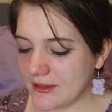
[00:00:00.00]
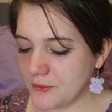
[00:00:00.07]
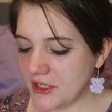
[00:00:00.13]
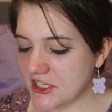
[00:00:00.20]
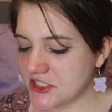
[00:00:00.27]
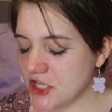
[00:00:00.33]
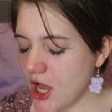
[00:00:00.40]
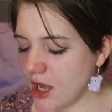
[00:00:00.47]
We
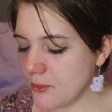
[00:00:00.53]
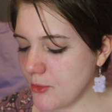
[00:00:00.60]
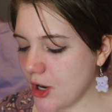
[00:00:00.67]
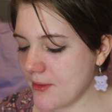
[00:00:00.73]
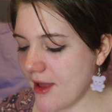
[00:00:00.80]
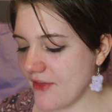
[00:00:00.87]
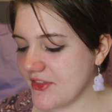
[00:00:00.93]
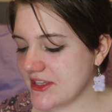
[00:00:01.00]
can talk more
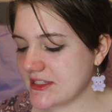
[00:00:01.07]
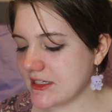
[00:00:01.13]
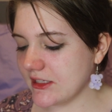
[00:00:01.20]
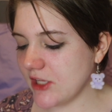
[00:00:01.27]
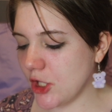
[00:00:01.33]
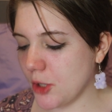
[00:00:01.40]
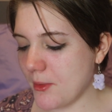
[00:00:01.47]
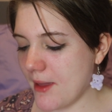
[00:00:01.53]
about this in a
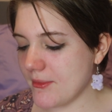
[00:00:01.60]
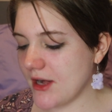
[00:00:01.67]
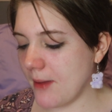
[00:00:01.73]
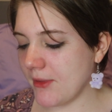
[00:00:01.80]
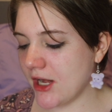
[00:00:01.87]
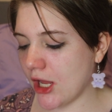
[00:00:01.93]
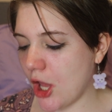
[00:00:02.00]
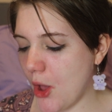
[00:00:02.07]
little bit, but I'm
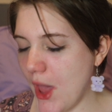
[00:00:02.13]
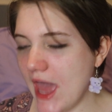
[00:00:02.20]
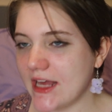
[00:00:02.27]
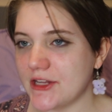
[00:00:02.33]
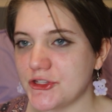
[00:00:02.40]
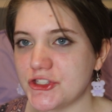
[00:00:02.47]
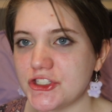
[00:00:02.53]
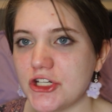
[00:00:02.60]
gonna go ahead
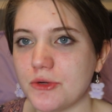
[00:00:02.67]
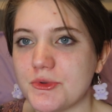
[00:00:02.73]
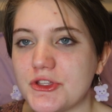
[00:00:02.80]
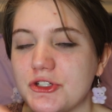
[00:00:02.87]
and start with a